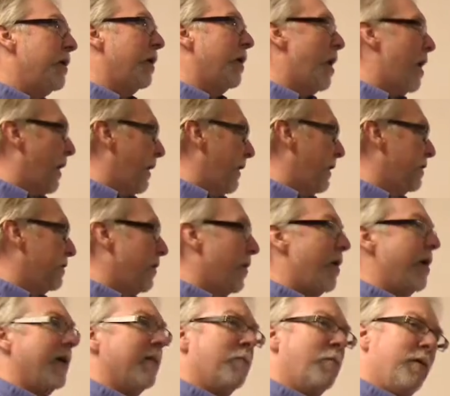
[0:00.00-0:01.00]
a lot of this
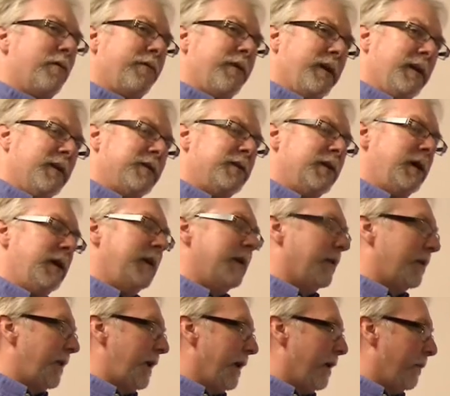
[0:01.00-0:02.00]
on, and one thing that you need
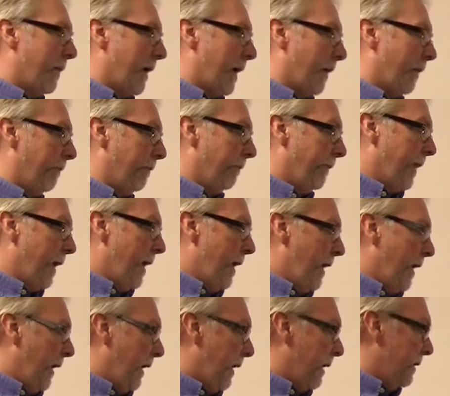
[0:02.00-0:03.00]
to think about,
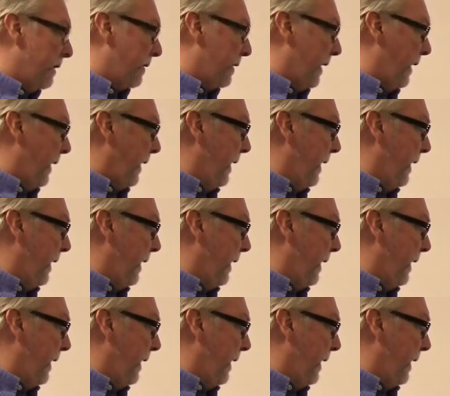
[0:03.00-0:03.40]
is the